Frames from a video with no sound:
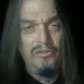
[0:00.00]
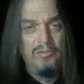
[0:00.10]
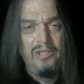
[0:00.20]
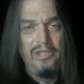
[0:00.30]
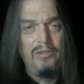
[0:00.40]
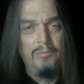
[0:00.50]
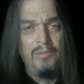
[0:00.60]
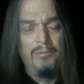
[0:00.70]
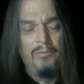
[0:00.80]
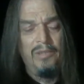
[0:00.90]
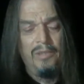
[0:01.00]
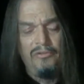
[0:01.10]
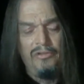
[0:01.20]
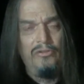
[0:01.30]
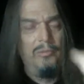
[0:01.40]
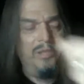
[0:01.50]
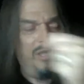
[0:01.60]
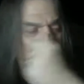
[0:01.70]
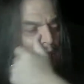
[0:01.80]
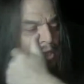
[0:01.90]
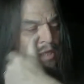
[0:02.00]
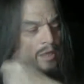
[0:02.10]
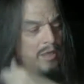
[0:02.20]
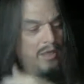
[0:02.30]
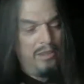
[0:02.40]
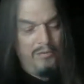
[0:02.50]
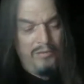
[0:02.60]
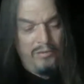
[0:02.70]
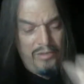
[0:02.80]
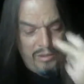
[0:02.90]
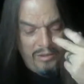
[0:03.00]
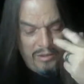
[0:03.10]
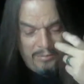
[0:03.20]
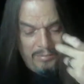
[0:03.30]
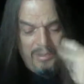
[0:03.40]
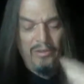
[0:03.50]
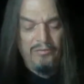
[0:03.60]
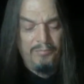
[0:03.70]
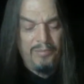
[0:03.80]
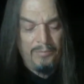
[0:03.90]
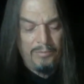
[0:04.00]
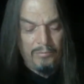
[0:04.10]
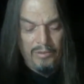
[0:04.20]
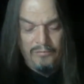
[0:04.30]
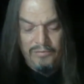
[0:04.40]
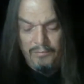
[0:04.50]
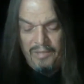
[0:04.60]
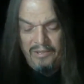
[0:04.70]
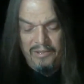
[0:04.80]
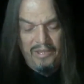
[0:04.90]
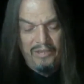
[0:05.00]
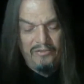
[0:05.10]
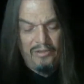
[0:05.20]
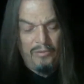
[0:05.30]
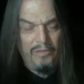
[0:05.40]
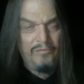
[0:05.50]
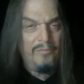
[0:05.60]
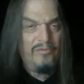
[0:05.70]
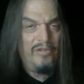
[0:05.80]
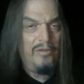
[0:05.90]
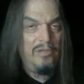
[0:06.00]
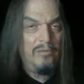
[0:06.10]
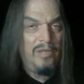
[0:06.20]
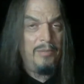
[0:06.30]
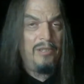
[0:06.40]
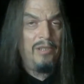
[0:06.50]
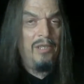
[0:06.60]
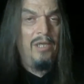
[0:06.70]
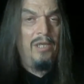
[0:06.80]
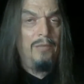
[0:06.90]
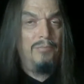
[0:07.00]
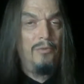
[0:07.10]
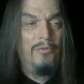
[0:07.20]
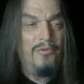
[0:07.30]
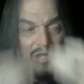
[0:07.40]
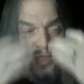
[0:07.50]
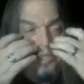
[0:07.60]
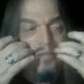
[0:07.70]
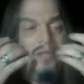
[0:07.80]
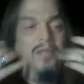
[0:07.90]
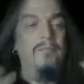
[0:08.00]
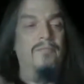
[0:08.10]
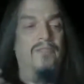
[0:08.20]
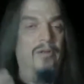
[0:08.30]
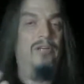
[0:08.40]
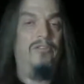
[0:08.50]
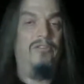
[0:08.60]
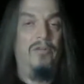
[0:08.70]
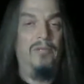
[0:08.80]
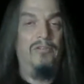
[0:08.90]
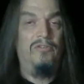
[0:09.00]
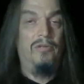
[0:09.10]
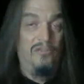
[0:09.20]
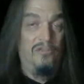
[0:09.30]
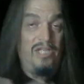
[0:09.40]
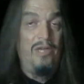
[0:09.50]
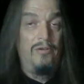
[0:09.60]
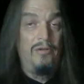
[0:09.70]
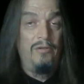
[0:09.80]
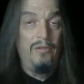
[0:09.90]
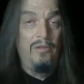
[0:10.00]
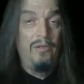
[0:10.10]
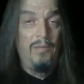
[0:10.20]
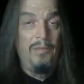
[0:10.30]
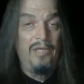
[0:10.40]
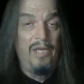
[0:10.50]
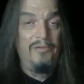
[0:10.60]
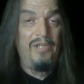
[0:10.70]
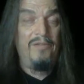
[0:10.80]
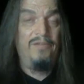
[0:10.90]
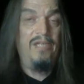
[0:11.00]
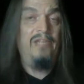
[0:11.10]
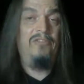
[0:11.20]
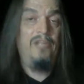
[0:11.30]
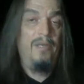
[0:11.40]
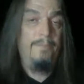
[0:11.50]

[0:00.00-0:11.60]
many other people. When I was in Germany, I interviewed a pair of people, one from Bangladesh and one from Saudi Arabia, both telling very disturbing stories together about how they fled Islam.